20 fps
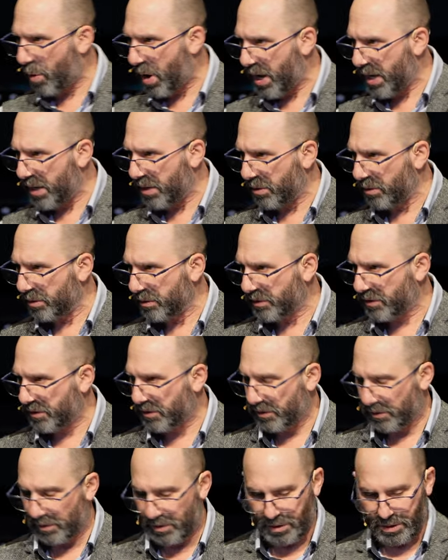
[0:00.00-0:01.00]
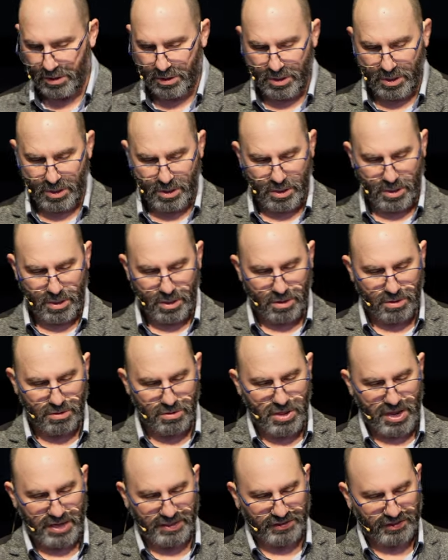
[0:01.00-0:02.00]
Wales.
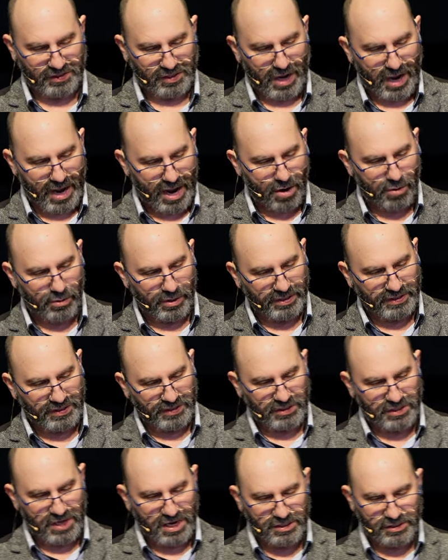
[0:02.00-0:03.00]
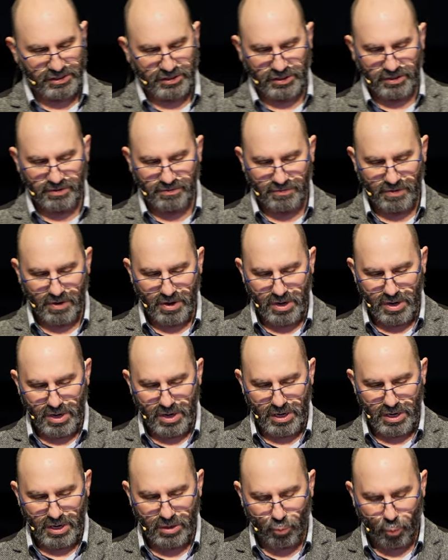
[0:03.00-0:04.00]
That's how extensive
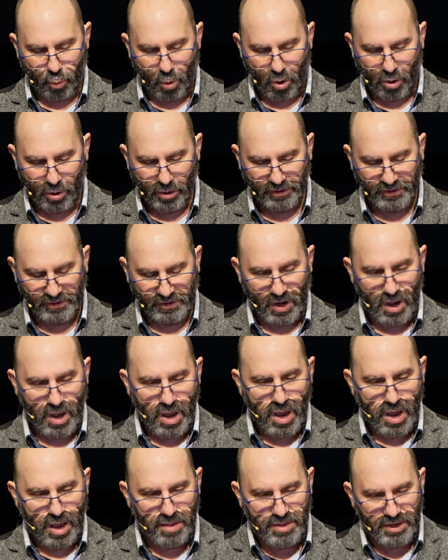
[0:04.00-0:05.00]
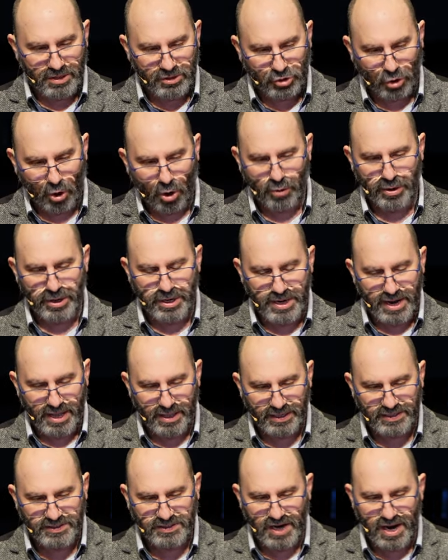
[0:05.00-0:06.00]
it was. And then Torrey and
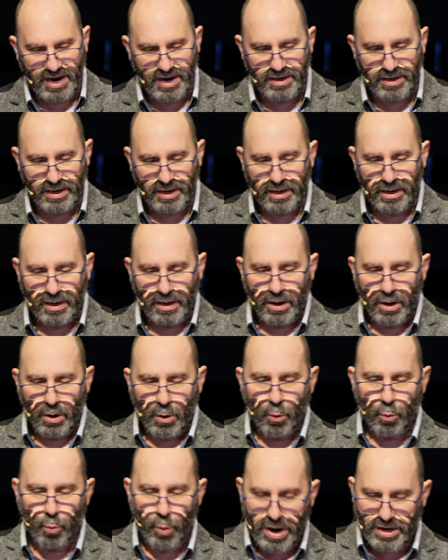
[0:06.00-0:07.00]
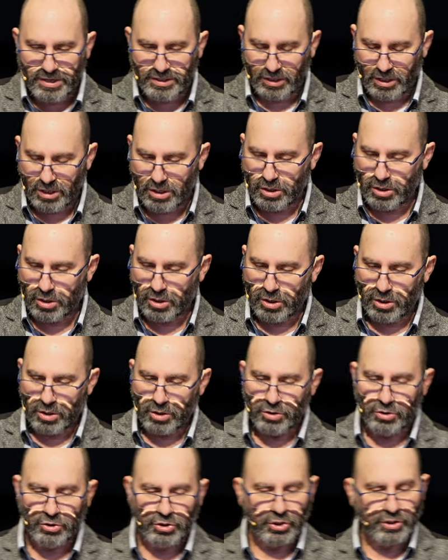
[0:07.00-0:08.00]
Alexander went
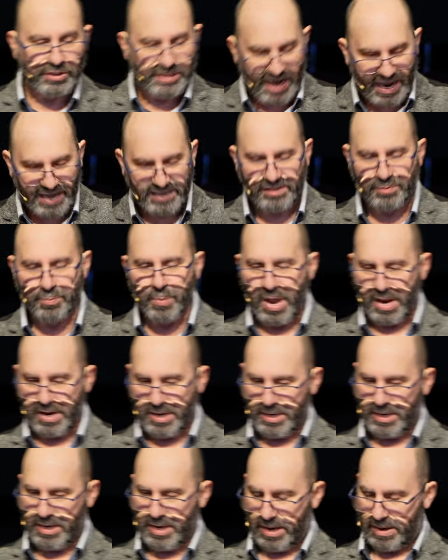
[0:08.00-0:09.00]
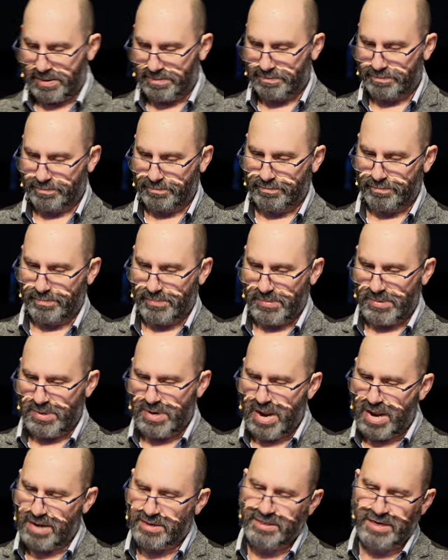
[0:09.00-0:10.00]
to Tasmania.
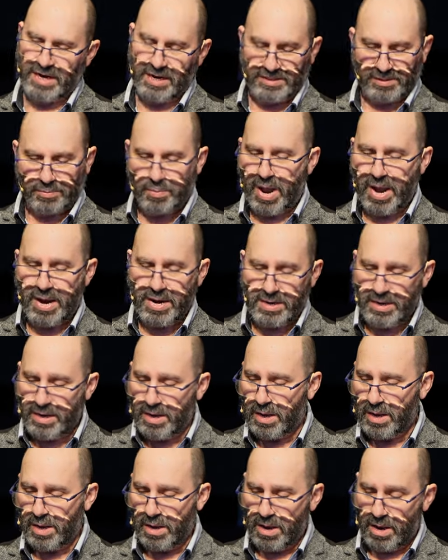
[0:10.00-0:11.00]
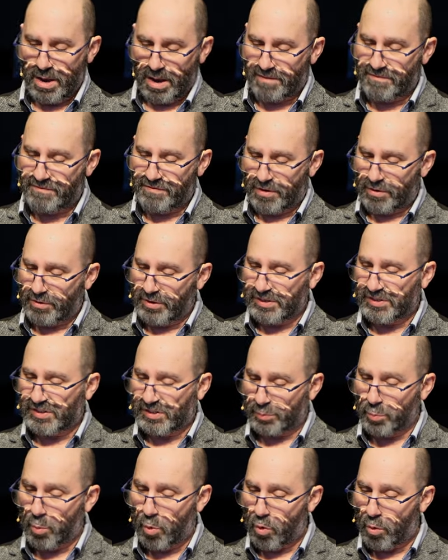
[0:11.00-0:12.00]
Now, Tasmania, a very
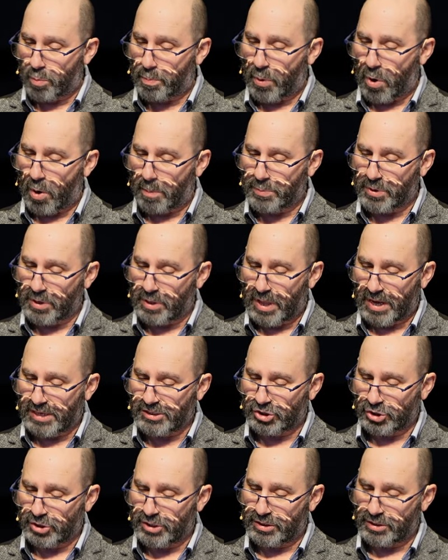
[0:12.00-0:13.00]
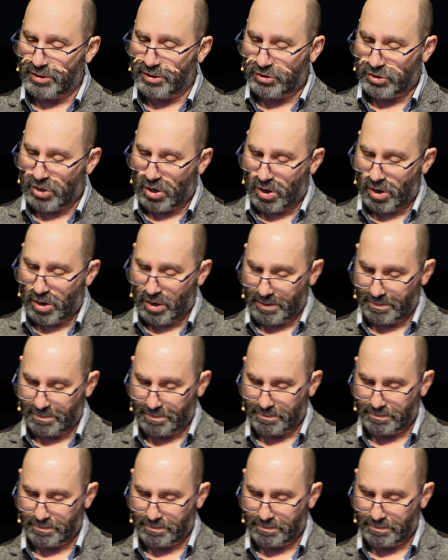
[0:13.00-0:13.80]
small population at the time.